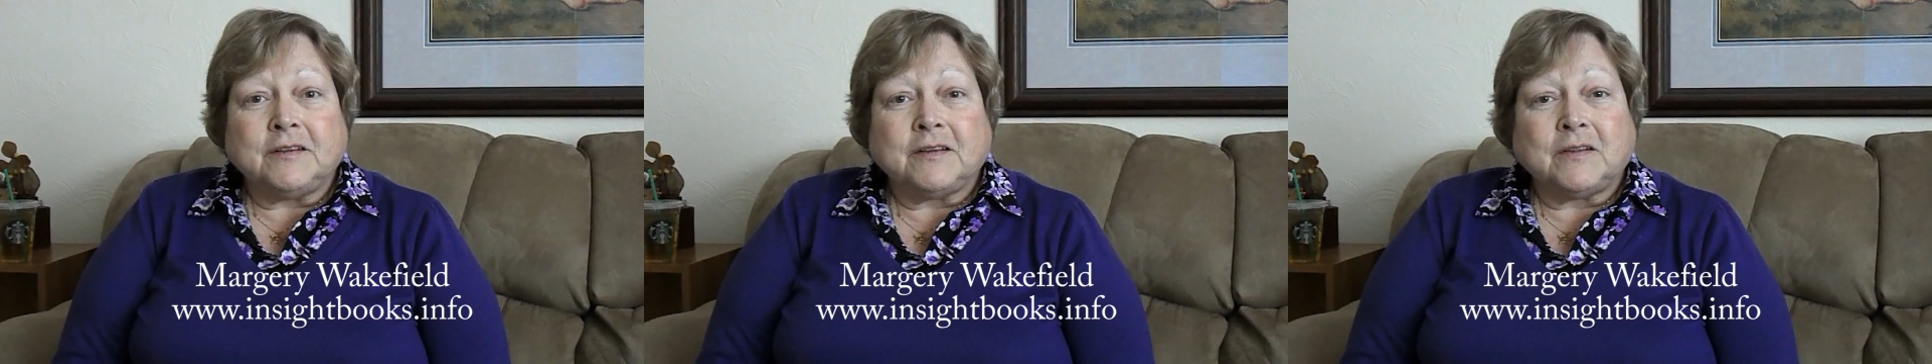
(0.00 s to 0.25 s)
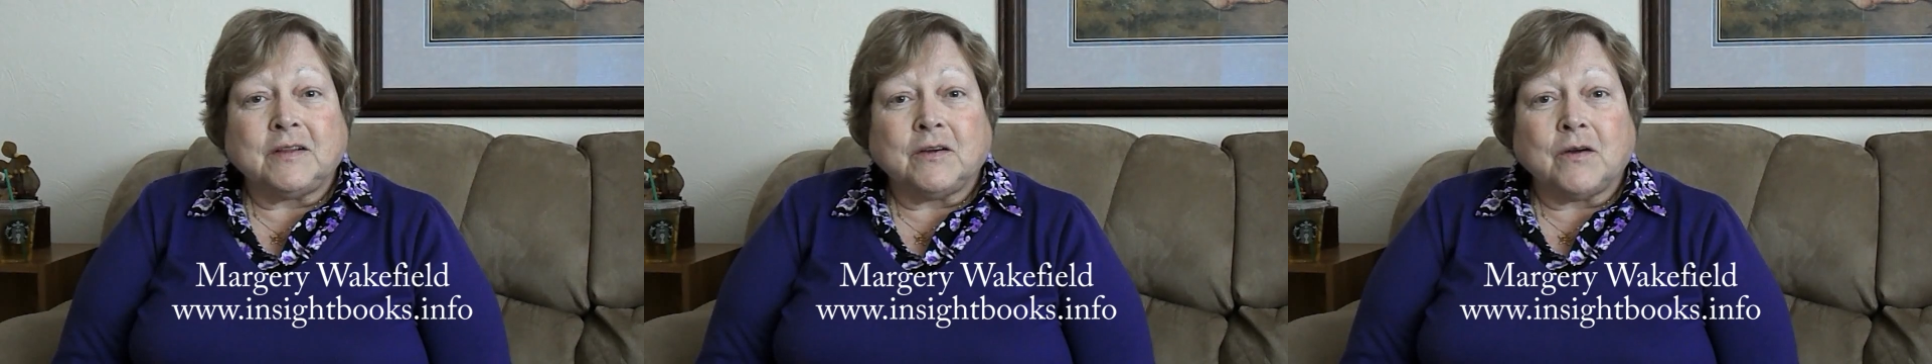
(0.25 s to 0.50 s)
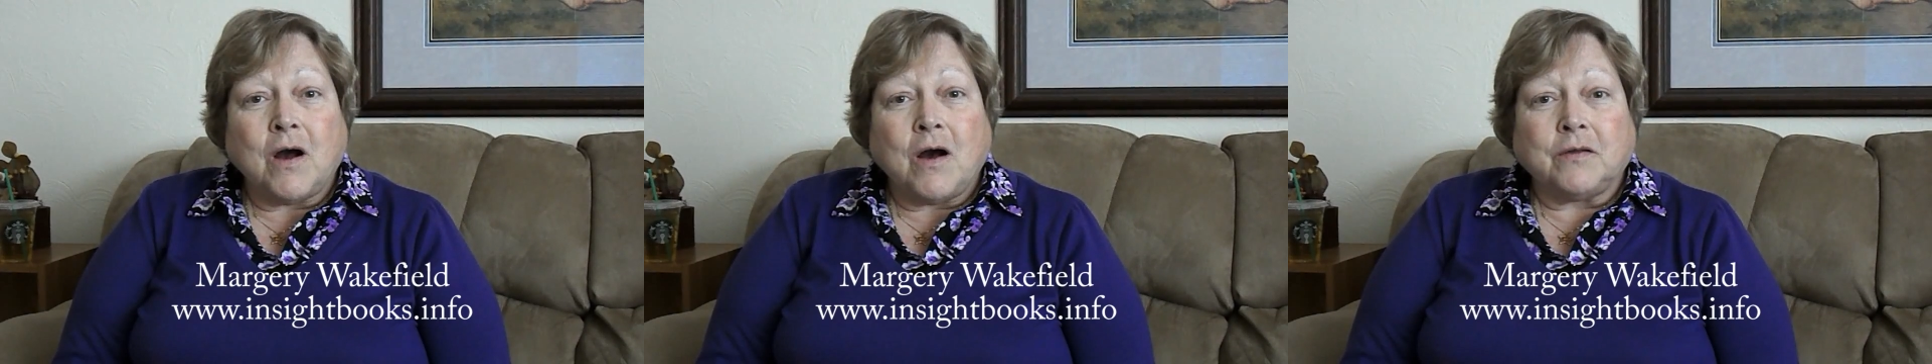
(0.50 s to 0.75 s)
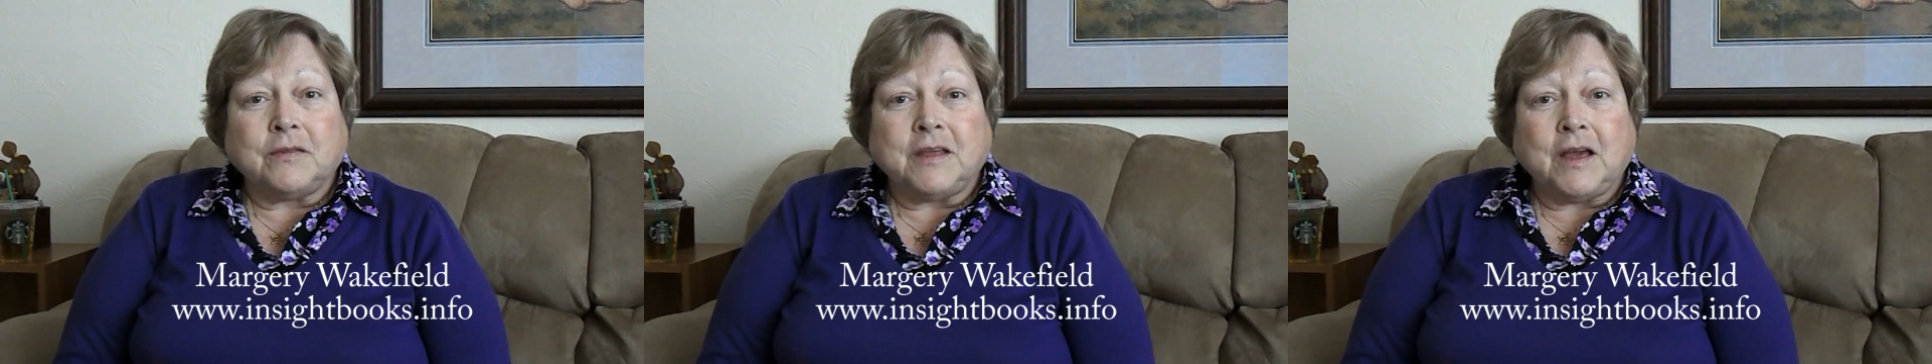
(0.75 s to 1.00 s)
to clear
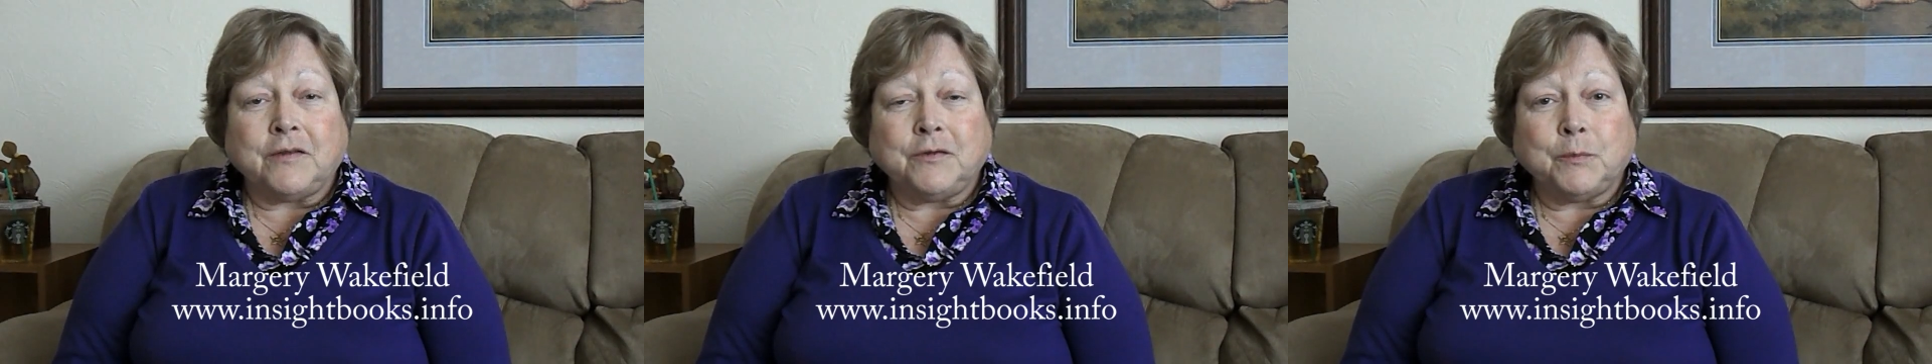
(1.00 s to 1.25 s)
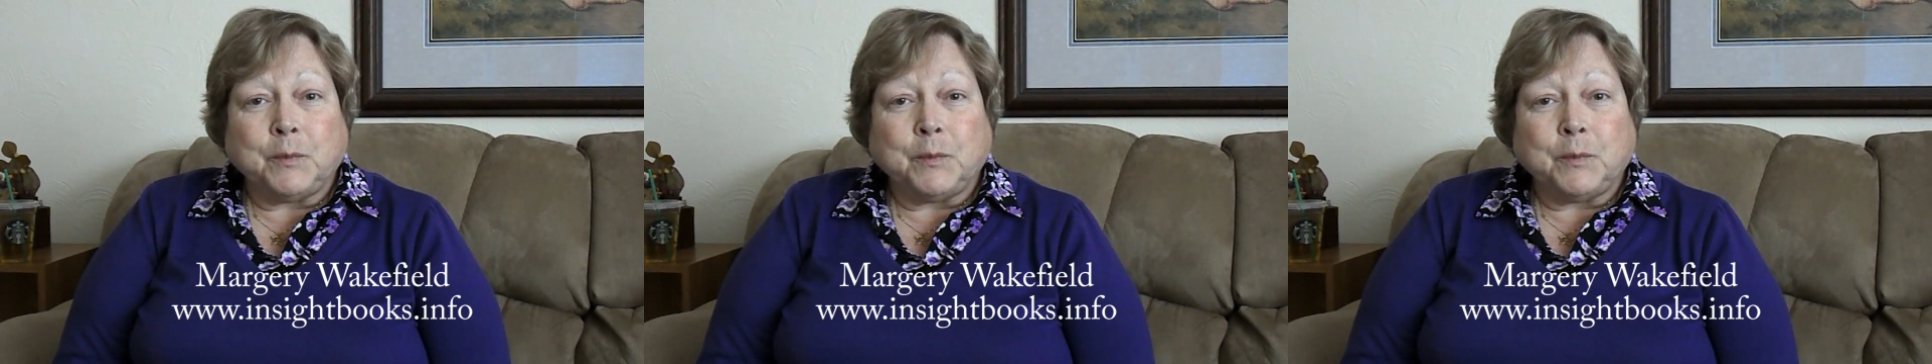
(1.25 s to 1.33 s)
all the other